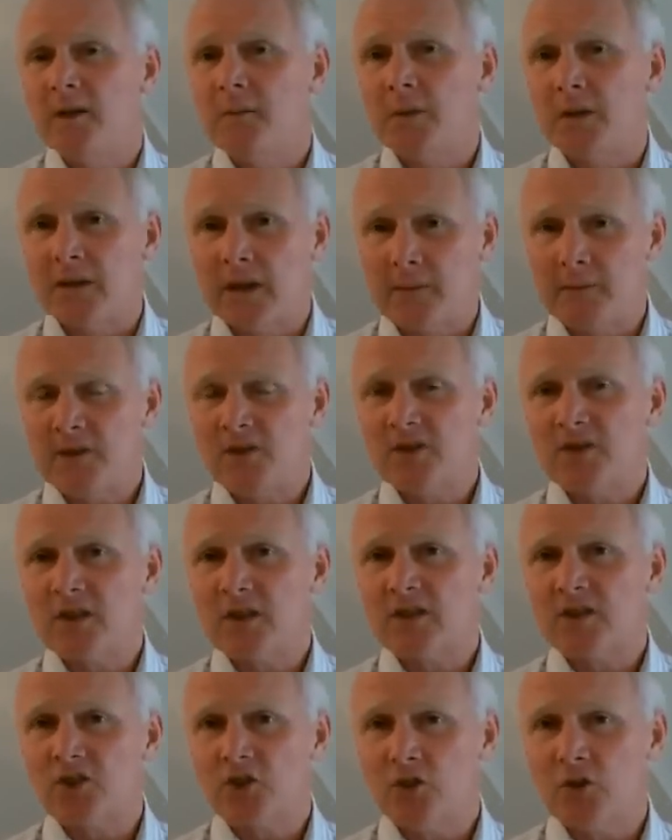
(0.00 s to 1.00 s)
But let me just
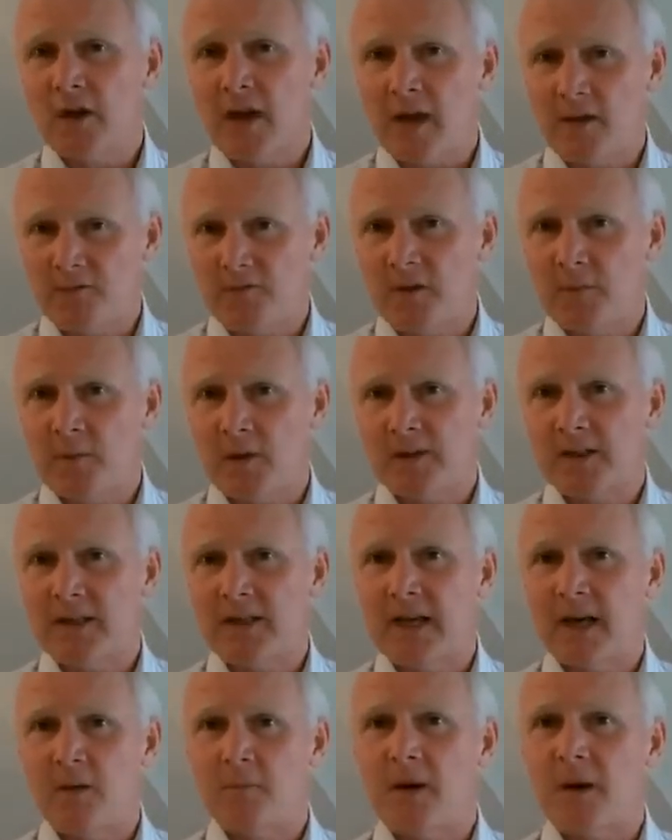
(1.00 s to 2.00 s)
assure everybody
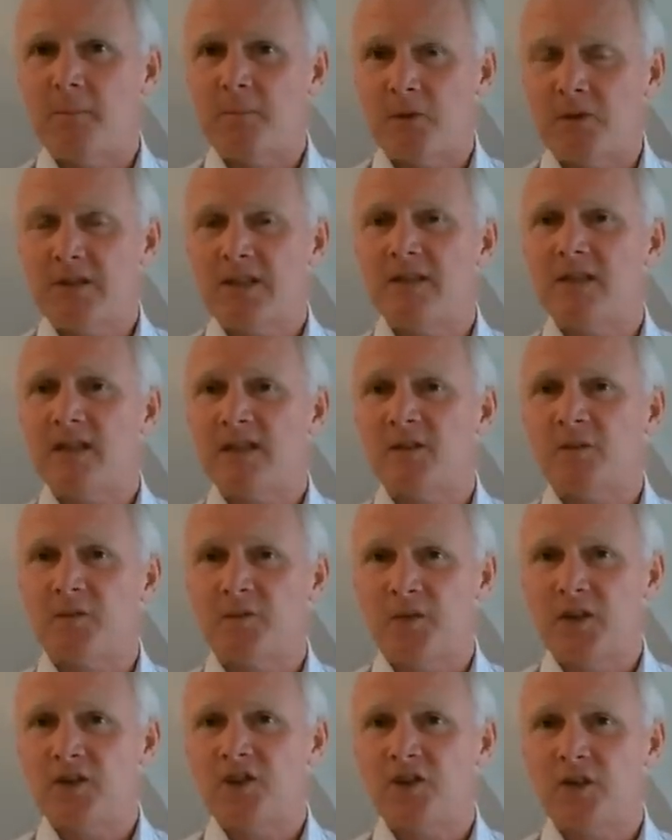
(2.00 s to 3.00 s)
now, by putting this
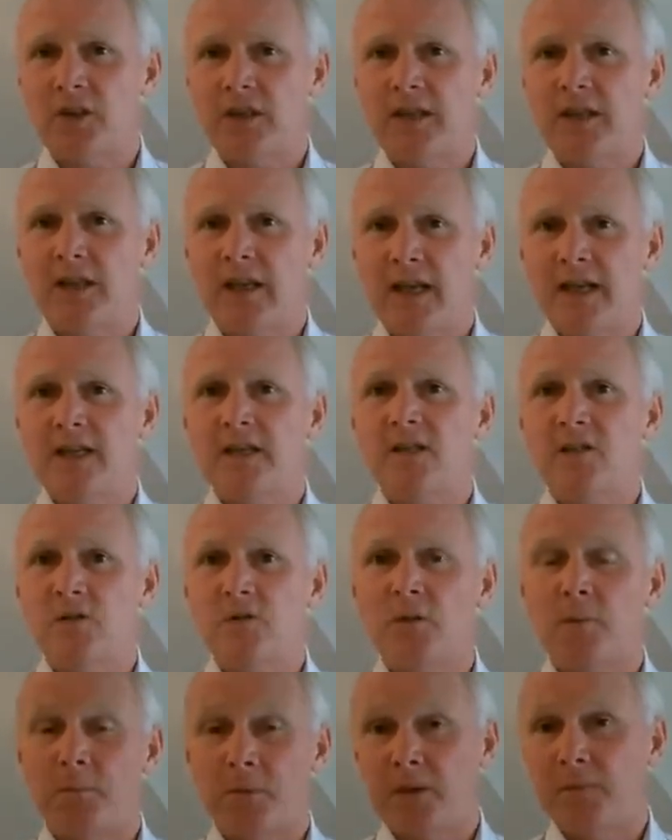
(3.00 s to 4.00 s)
officially
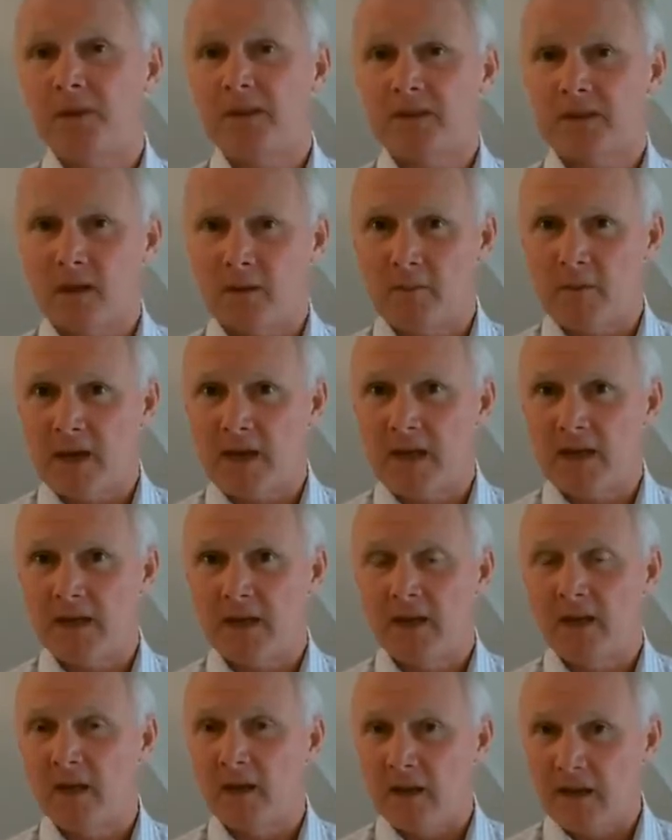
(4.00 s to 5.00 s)
into the public domain
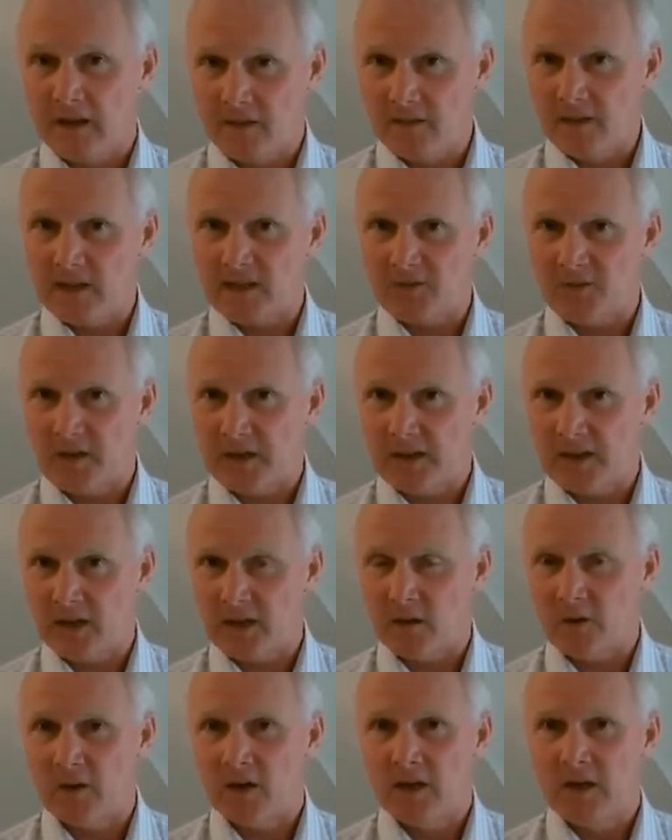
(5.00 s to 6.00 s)
in this
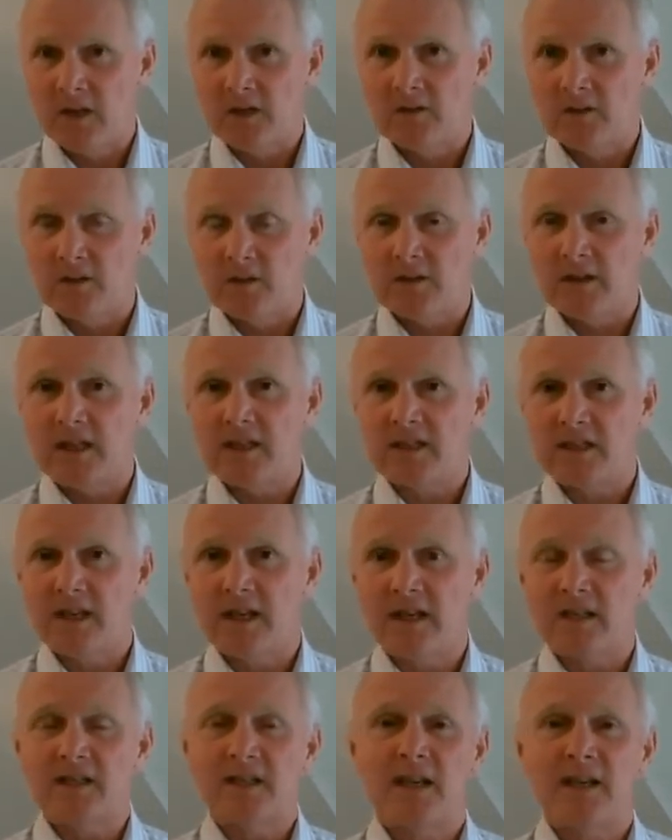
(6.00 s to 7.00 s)
video, that this
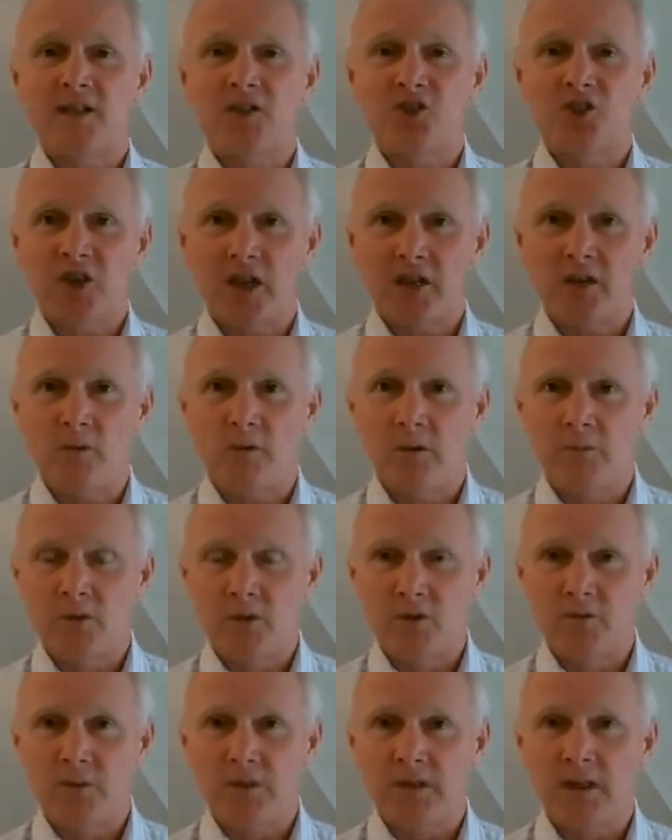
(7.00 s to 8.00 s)
is a genuine
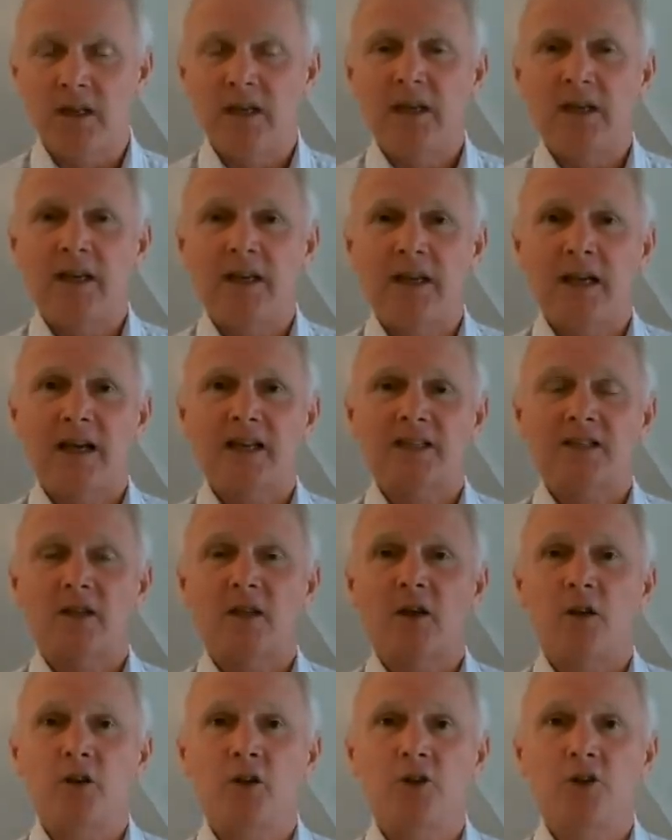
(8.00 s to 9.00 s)
movement. It has
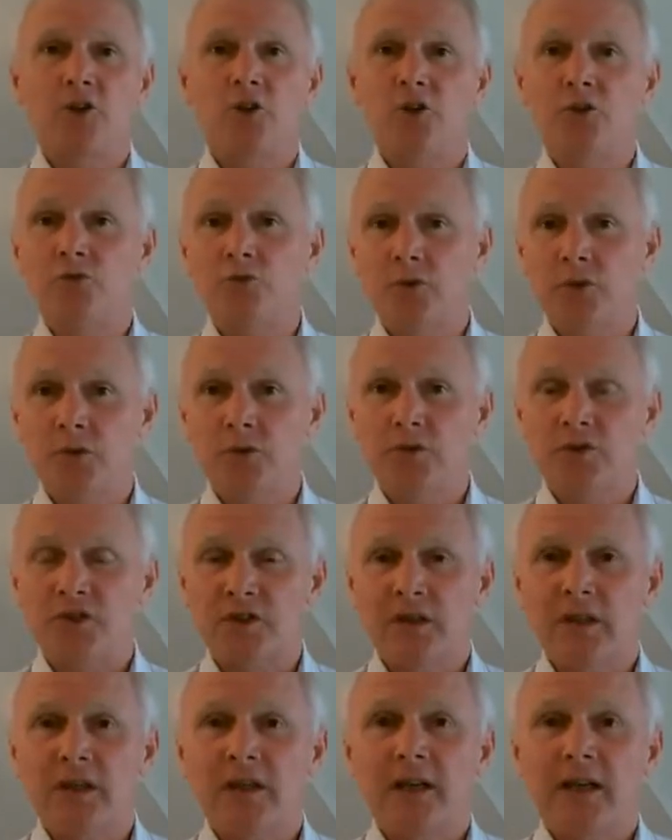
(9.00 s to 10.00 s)
good roots.